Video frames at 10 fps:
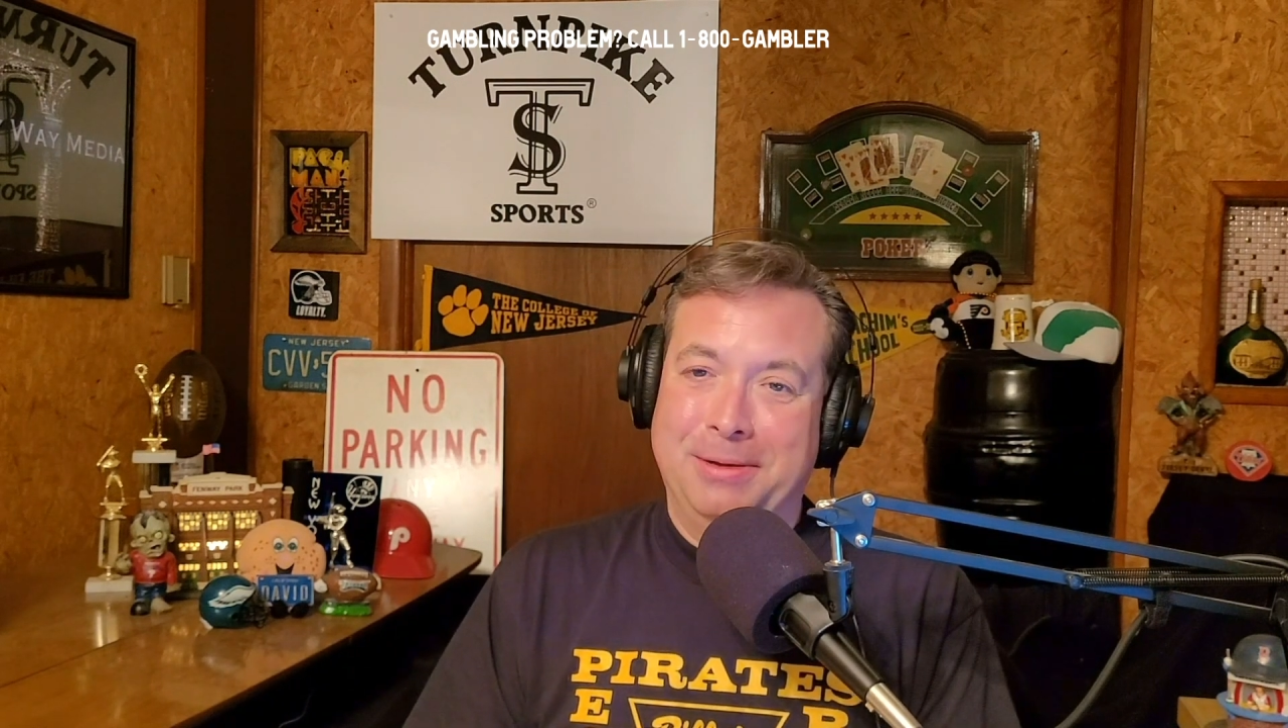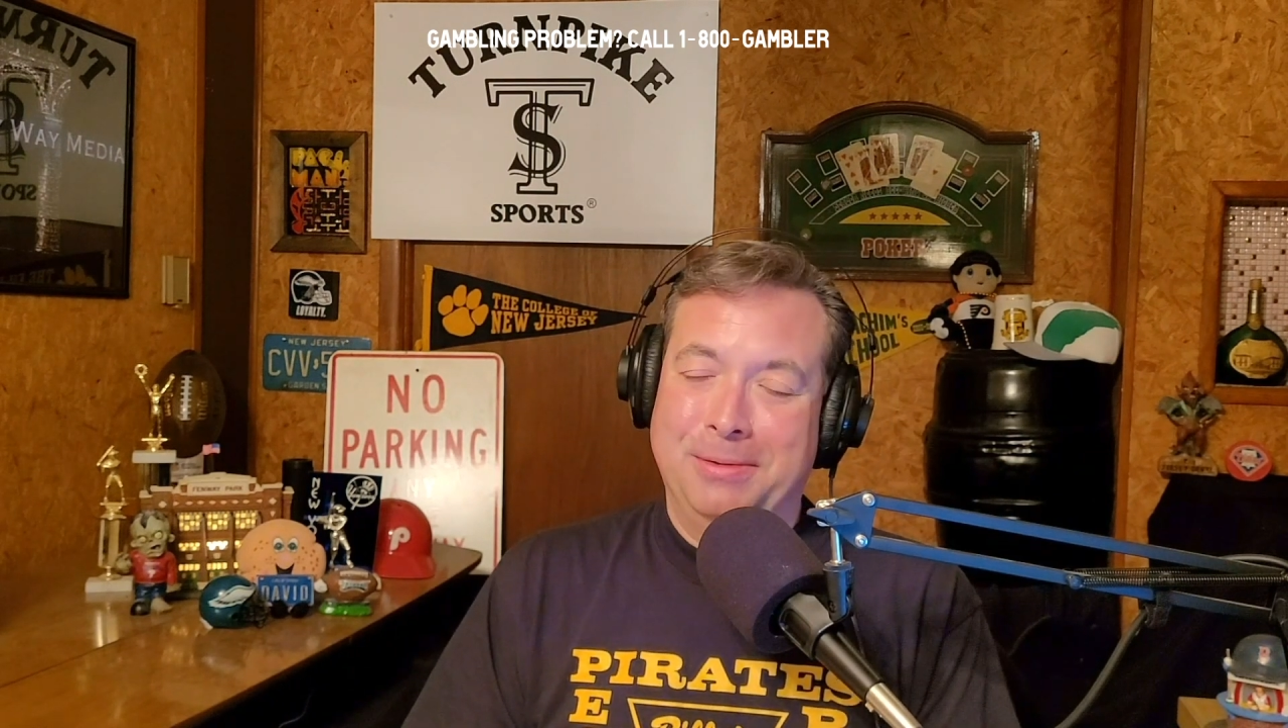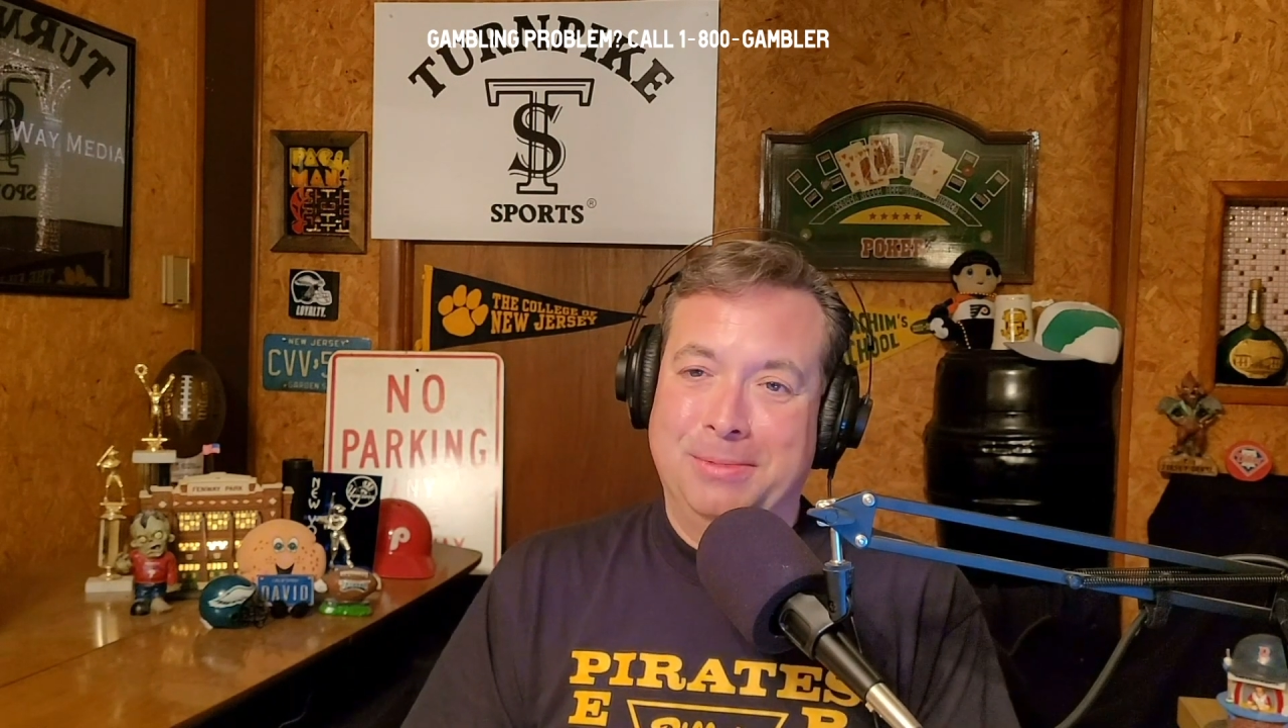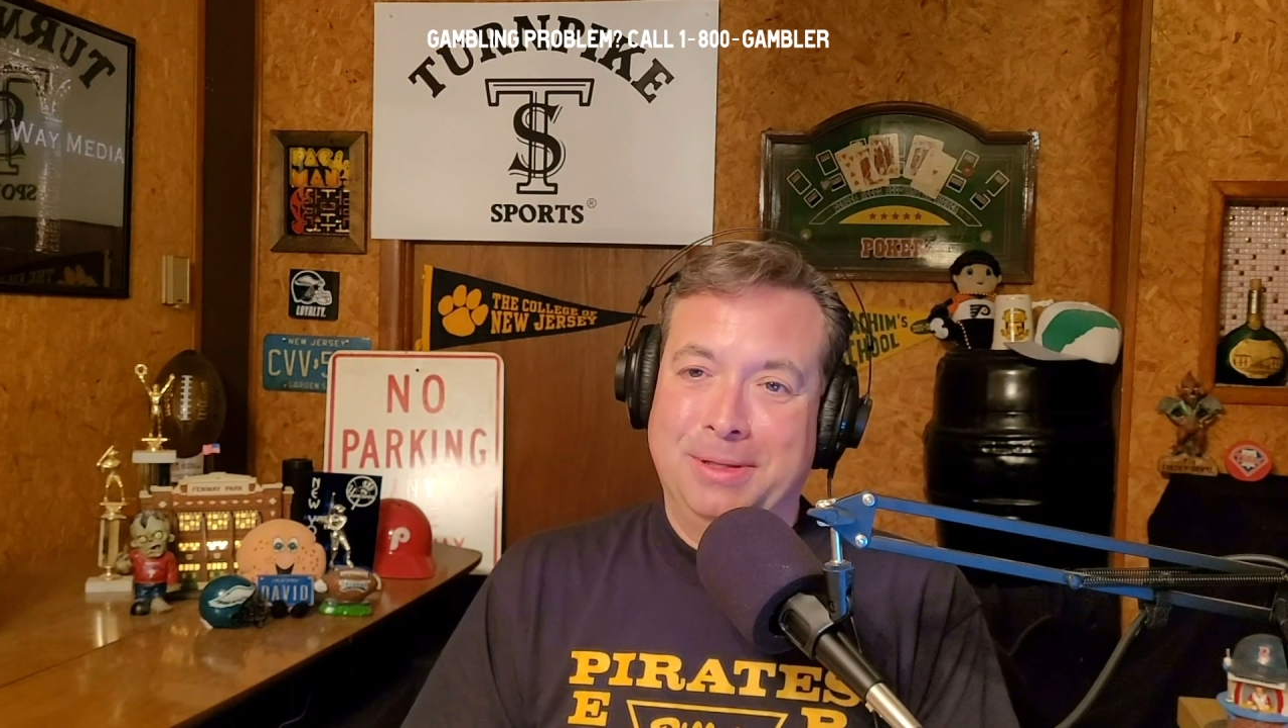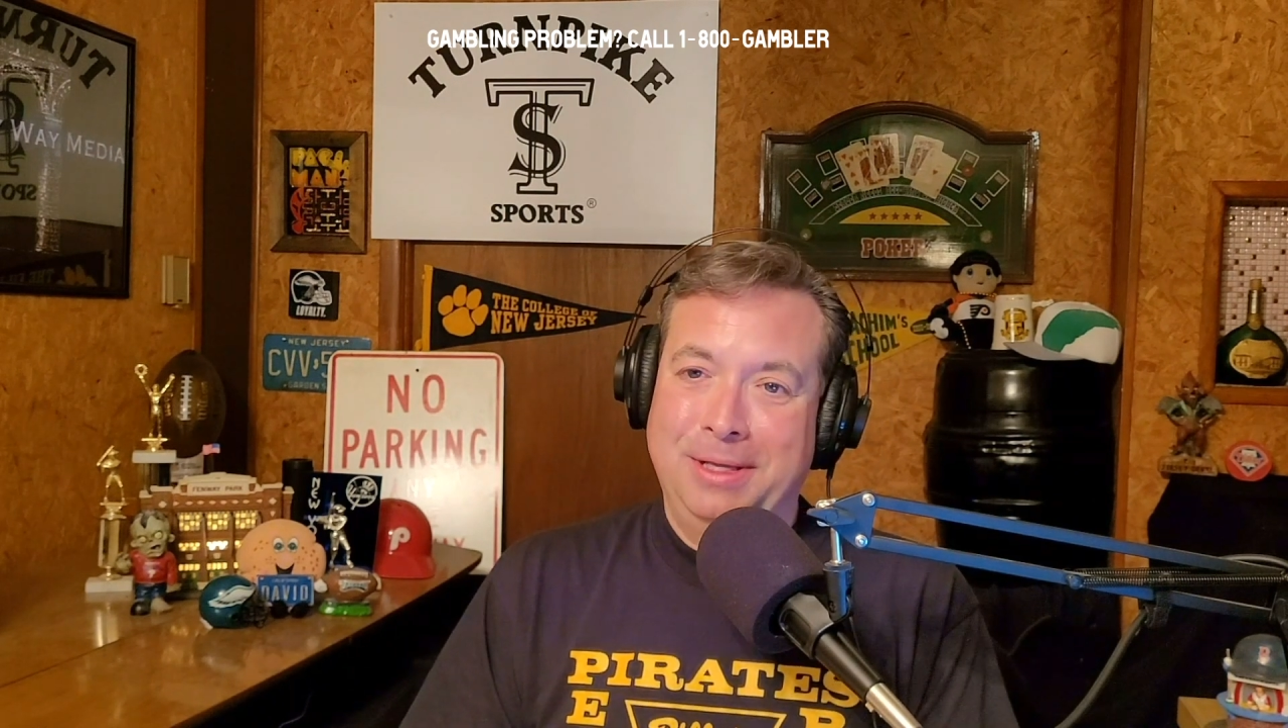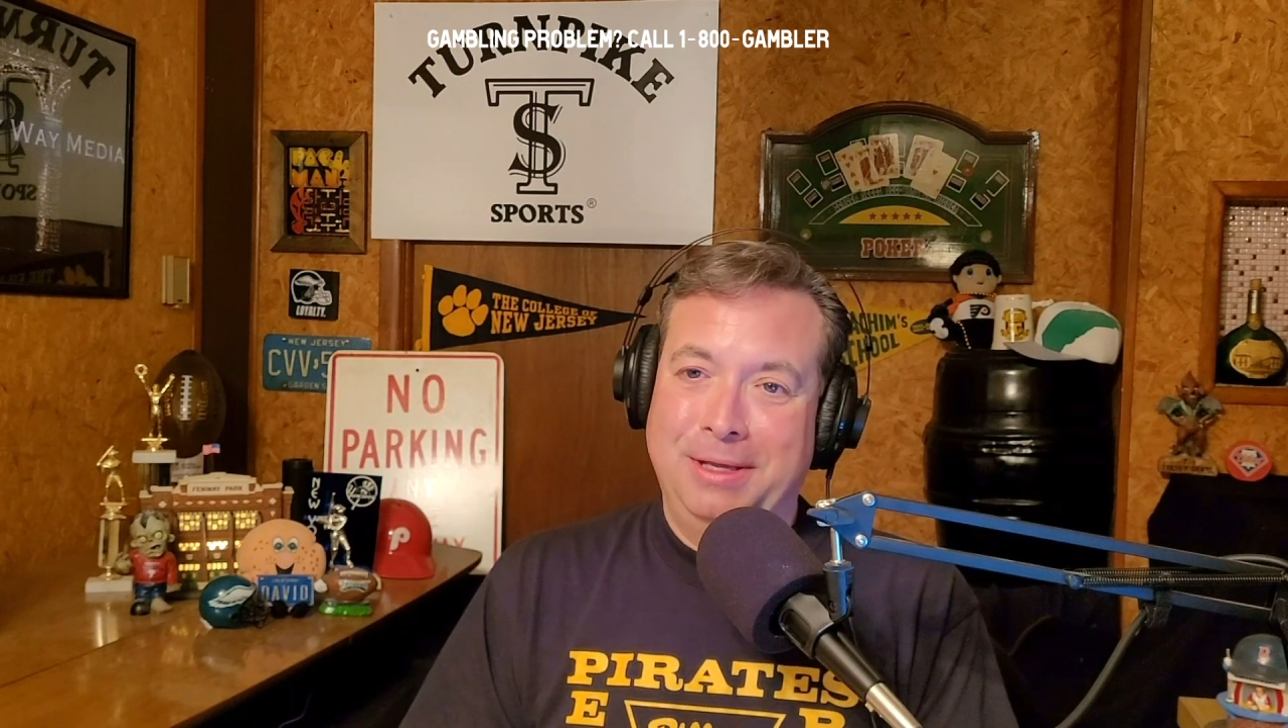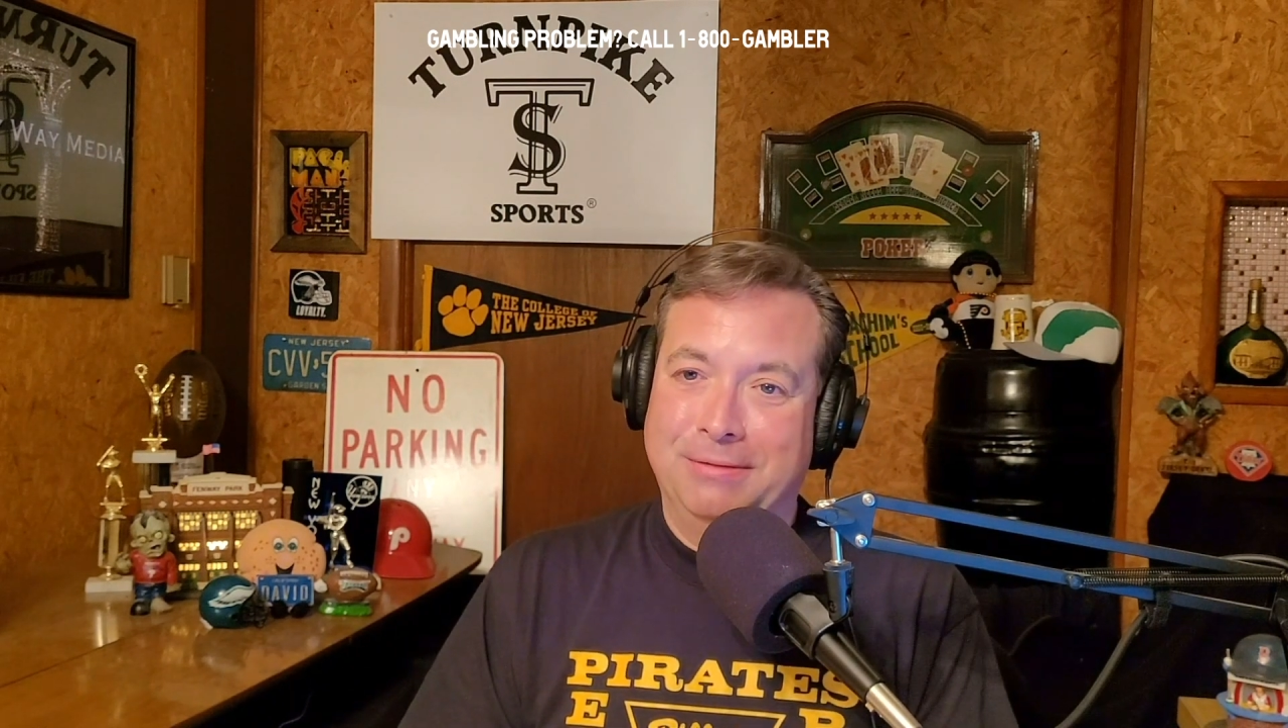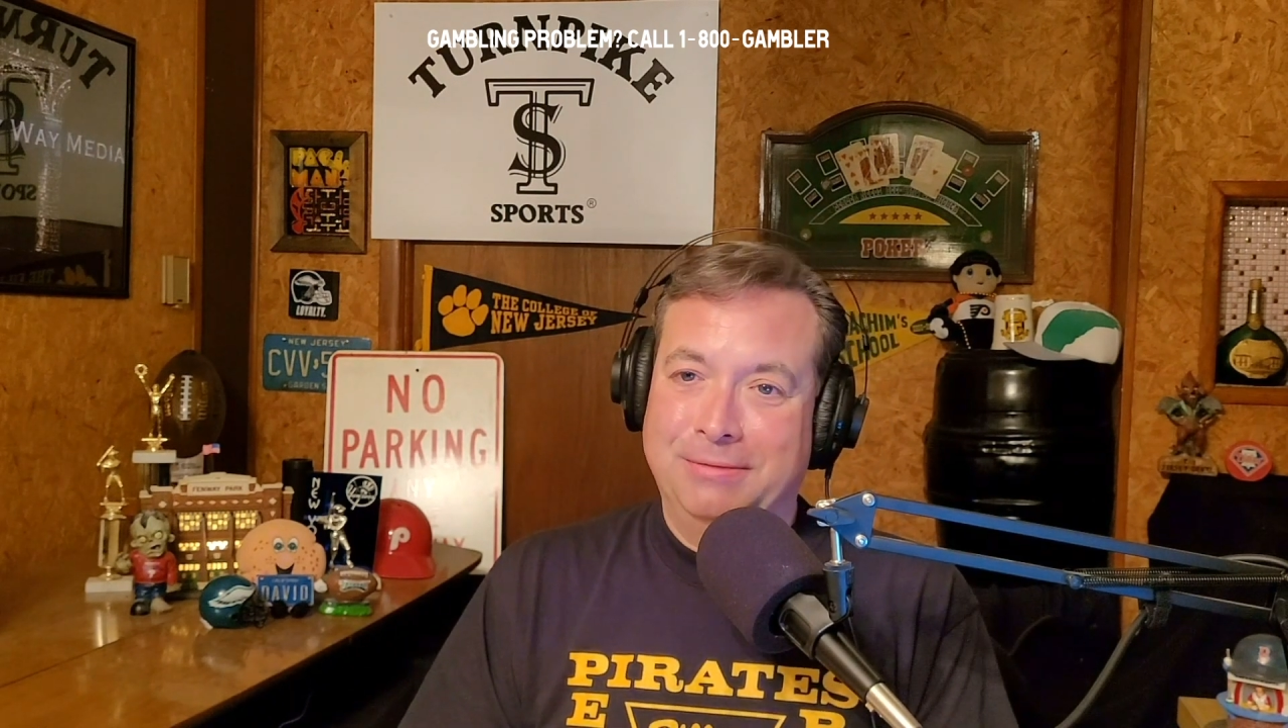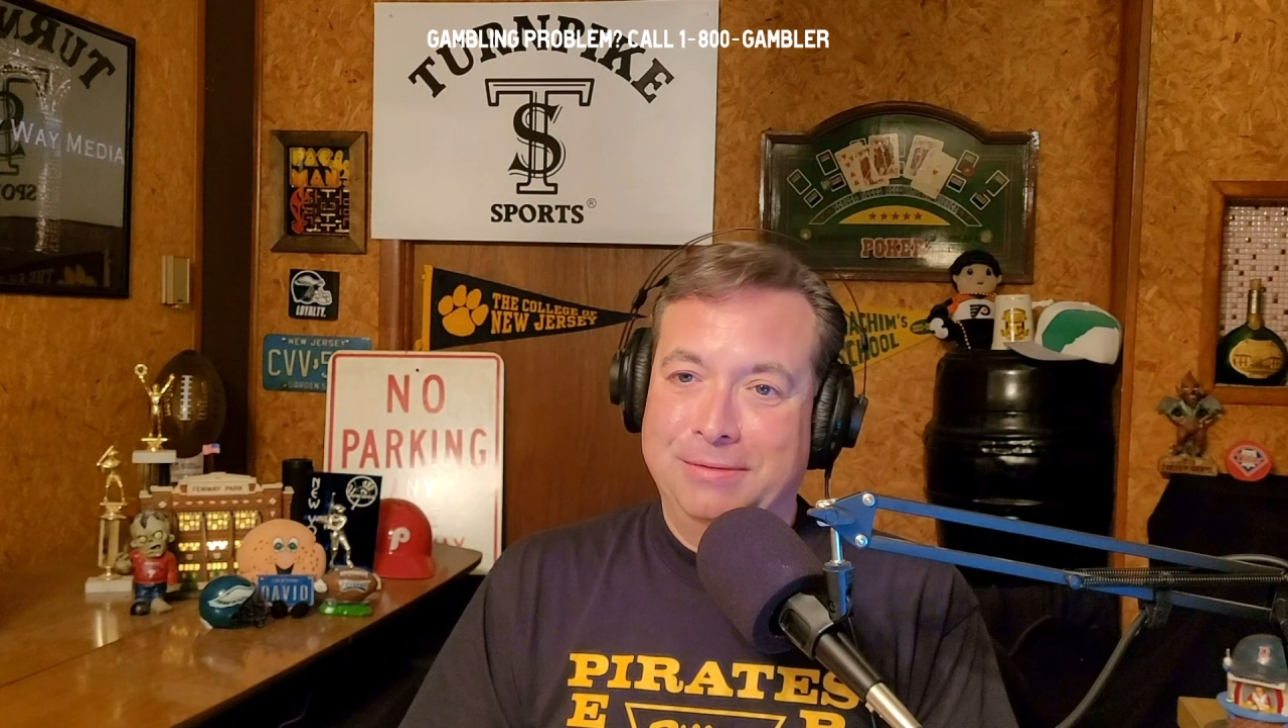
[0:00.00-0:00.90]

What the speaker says: you won't believe.